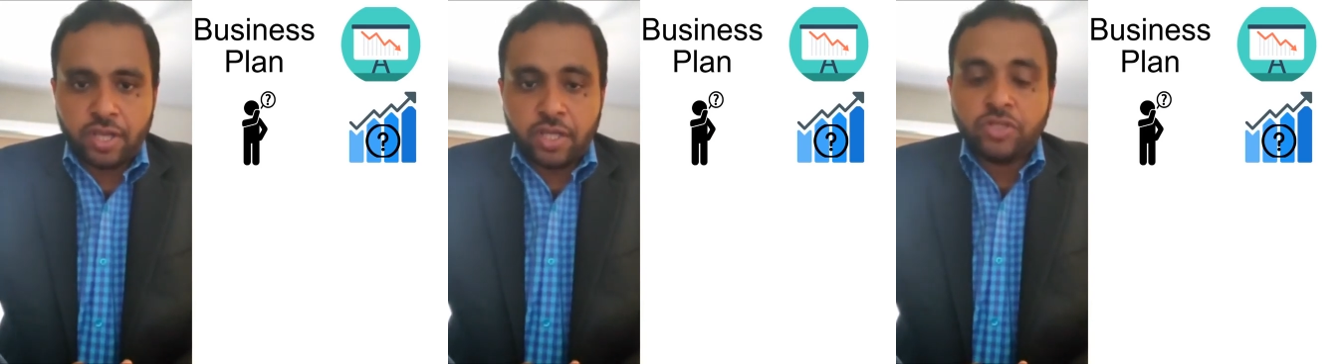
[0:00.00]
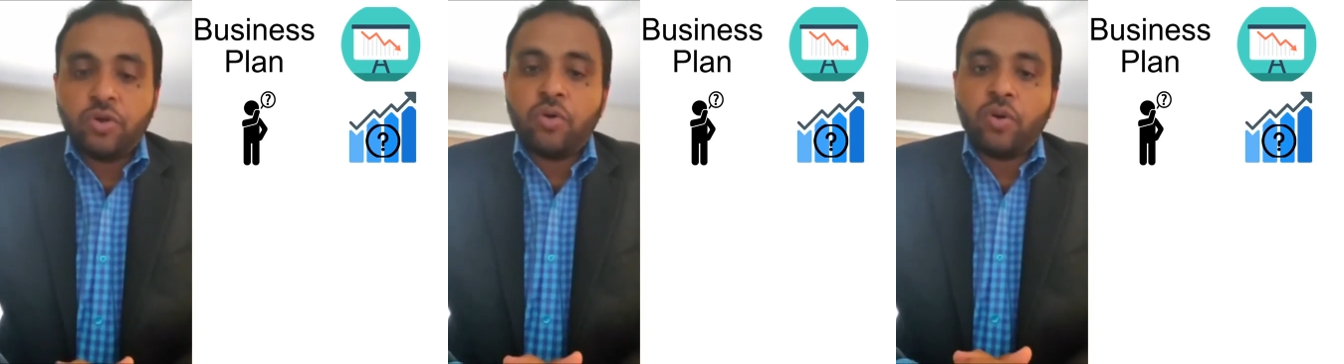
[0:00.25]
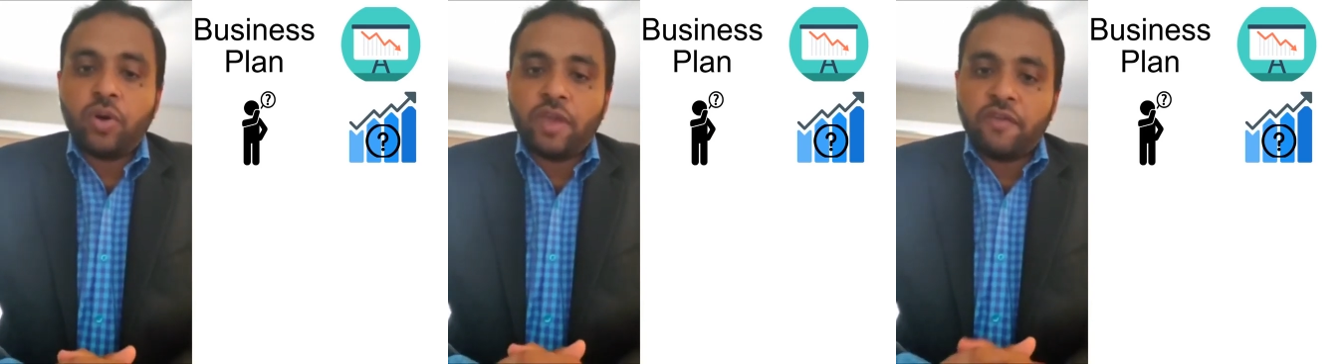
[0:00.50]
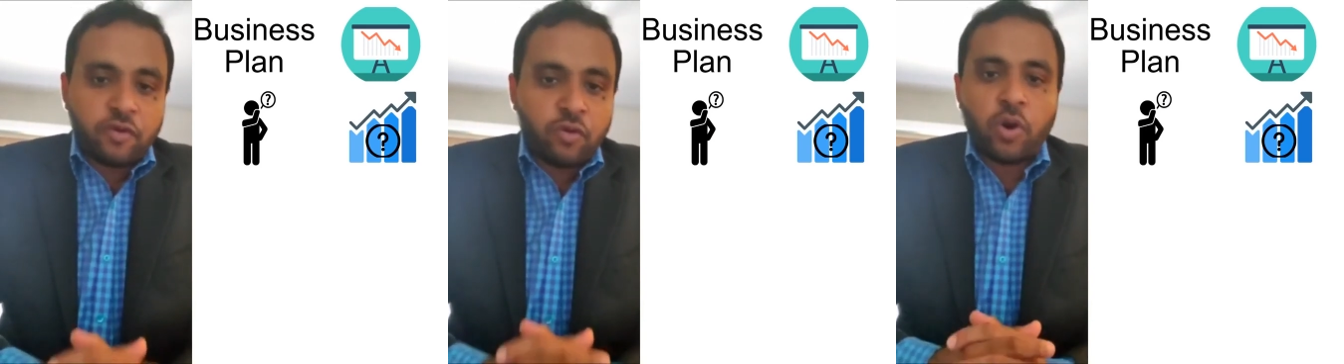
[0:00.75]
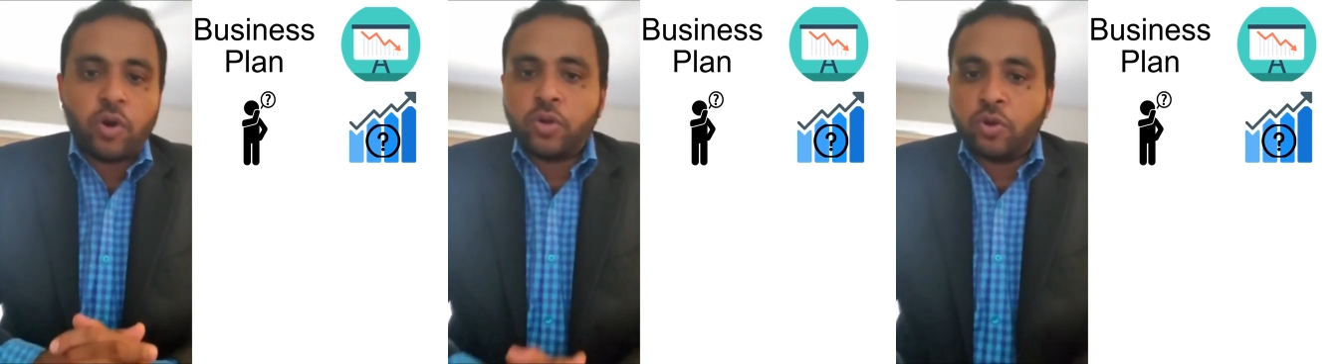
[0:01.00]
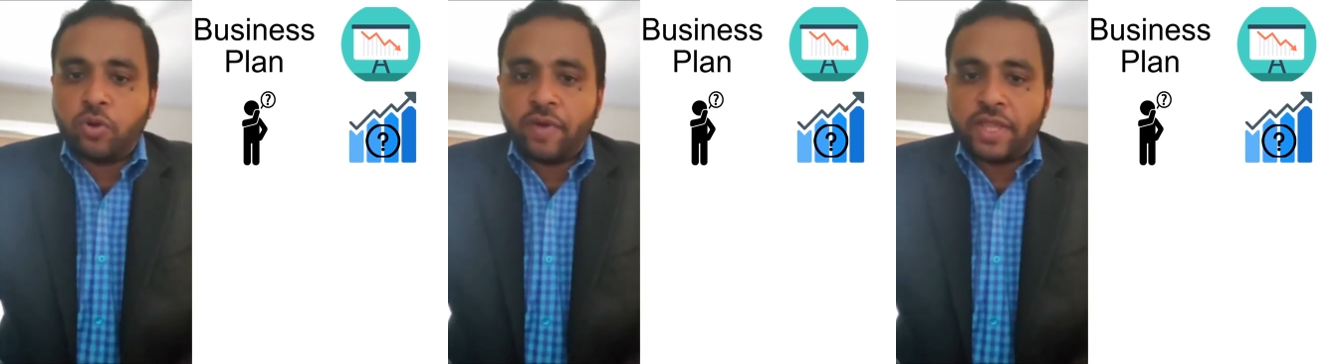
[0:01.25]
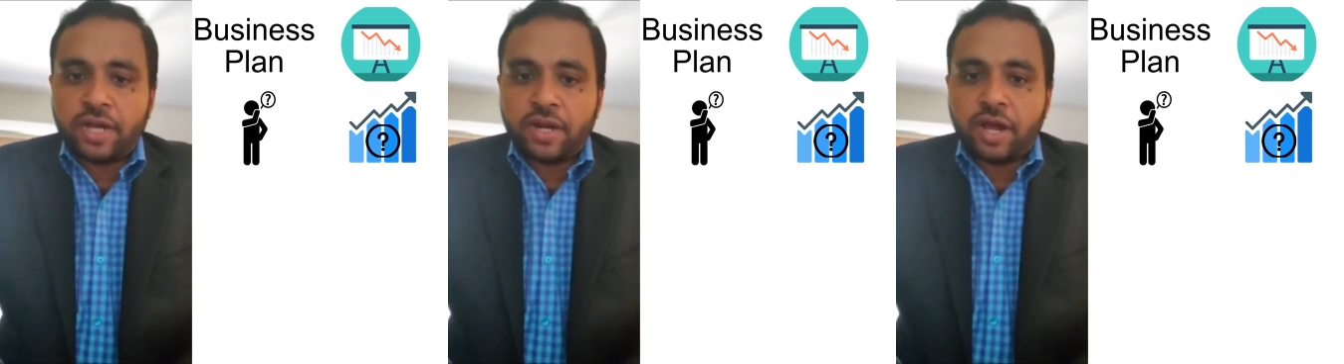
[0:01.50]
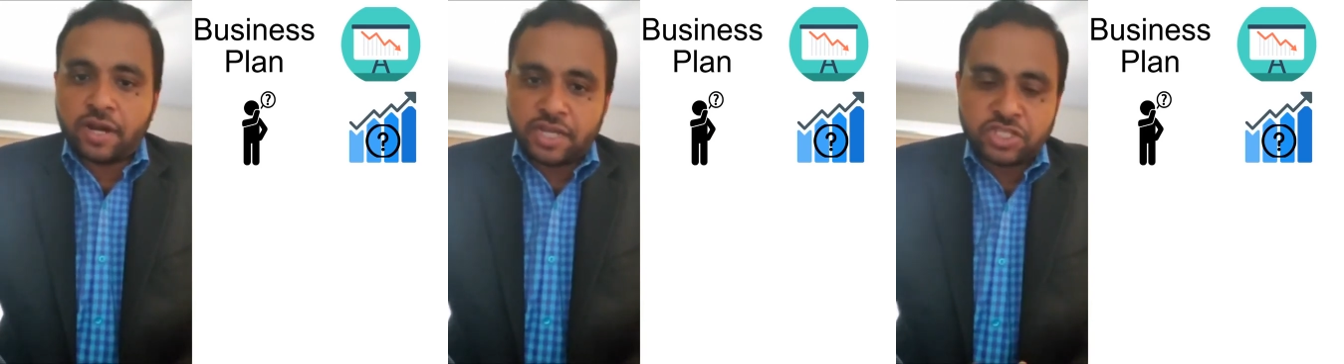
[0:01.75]
So, if you want to know
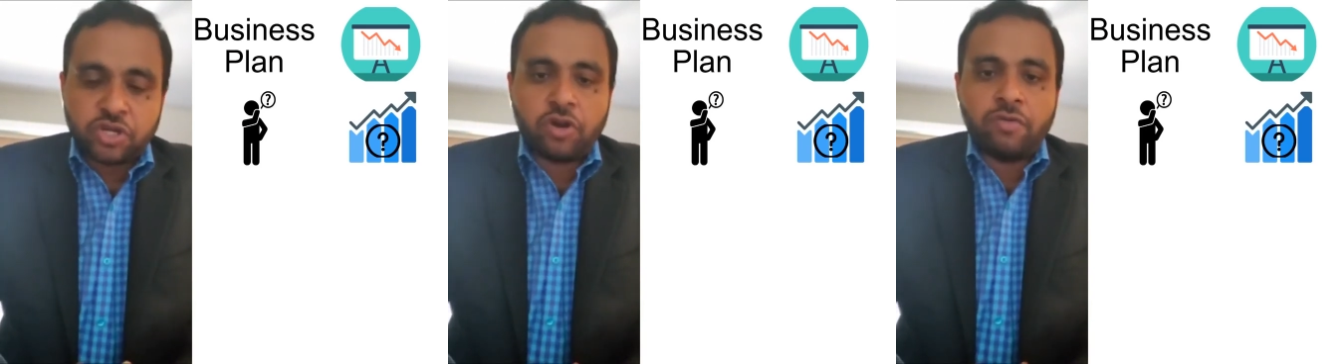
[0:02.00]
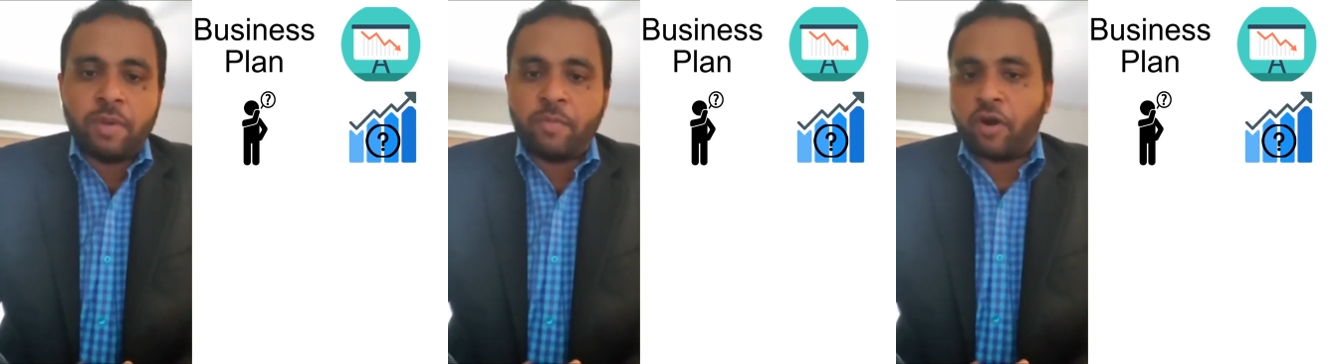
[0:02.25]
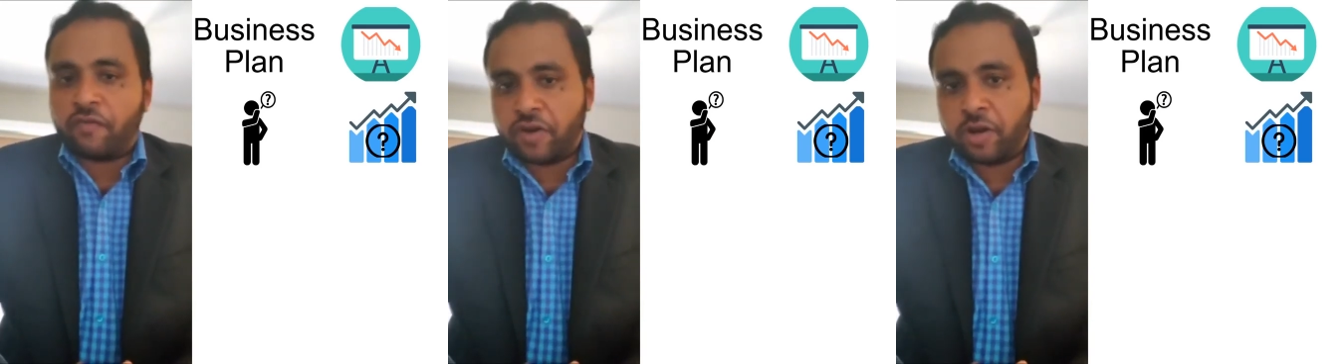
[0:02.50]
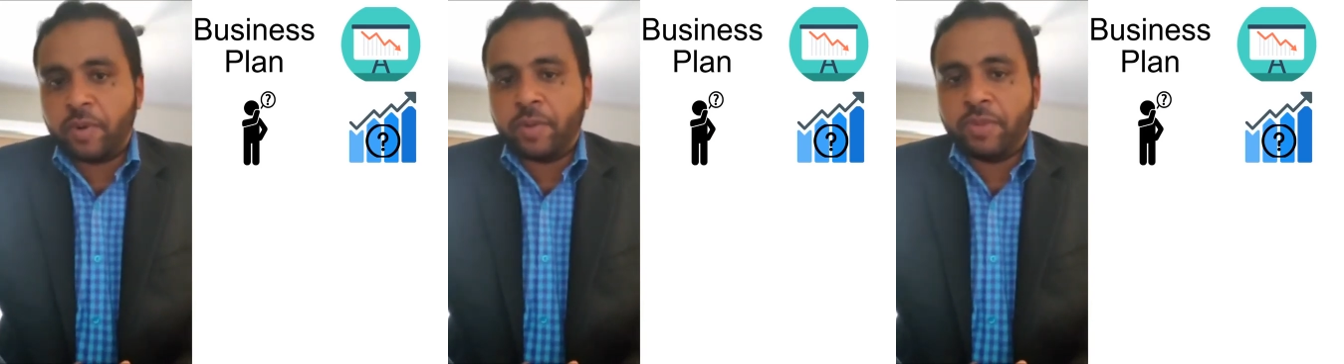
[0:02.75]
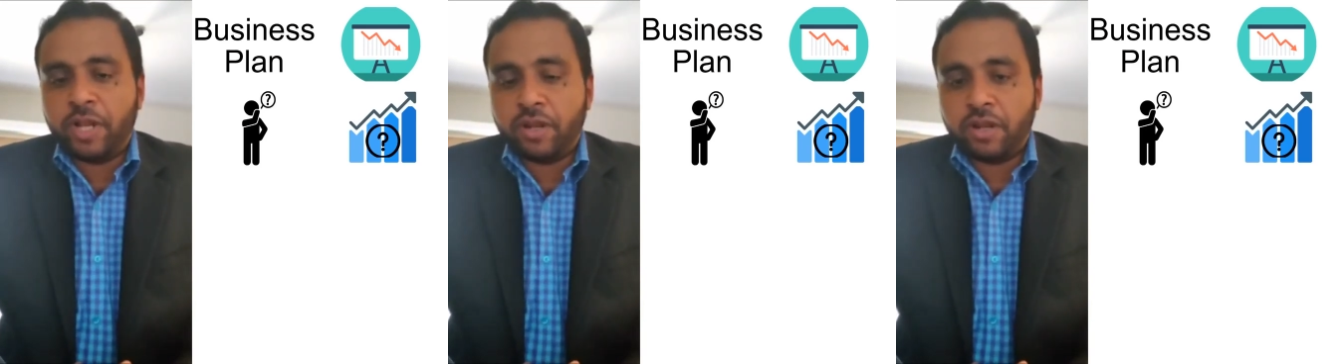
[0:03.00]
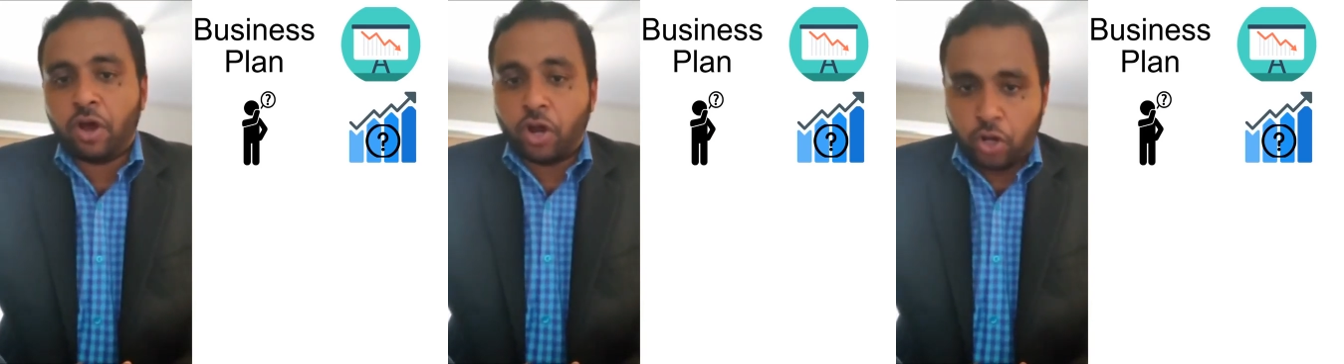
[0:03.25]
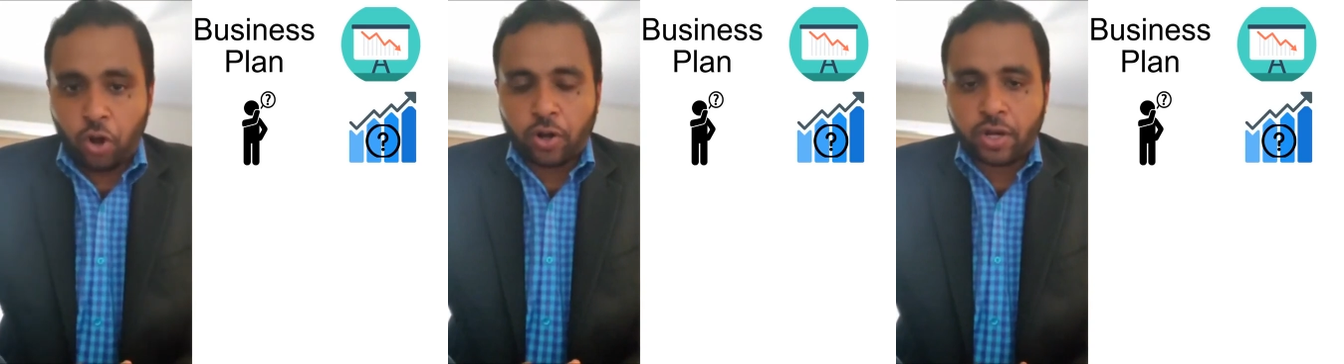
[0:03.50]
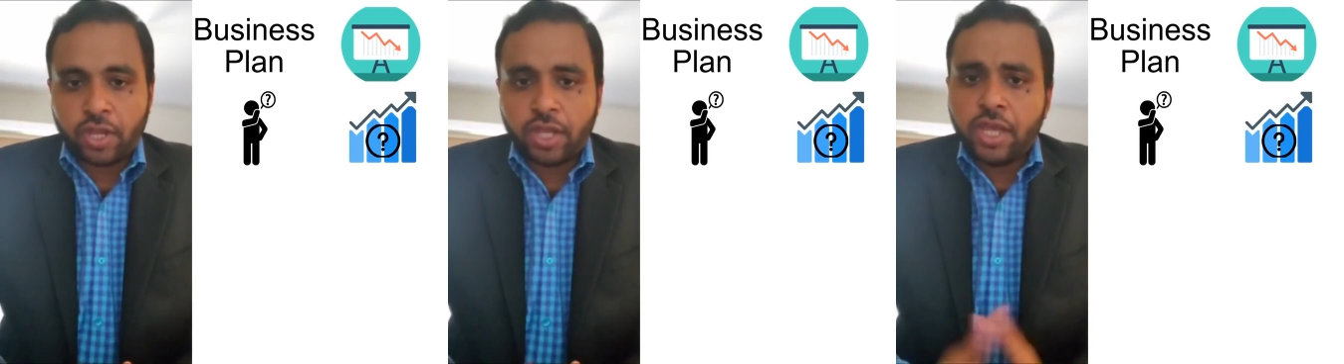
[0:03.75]
whether a restaurant will be profitable or
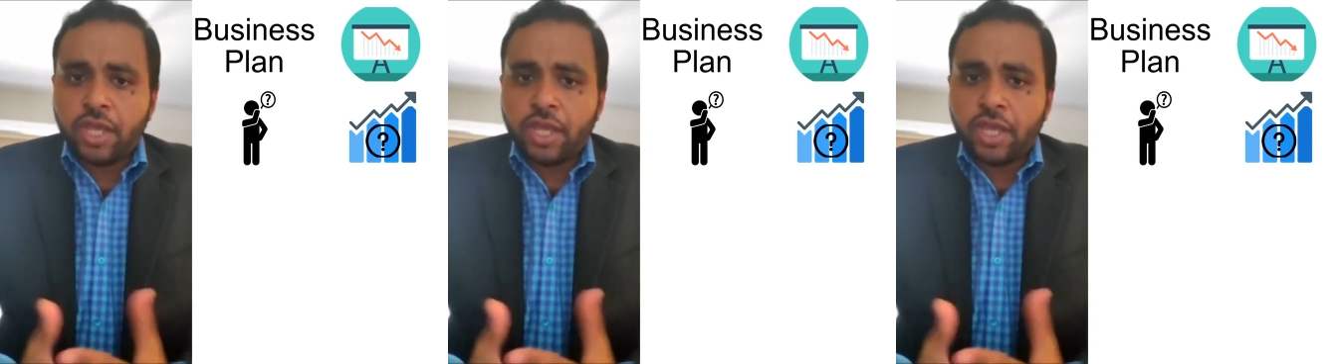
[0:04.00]
not,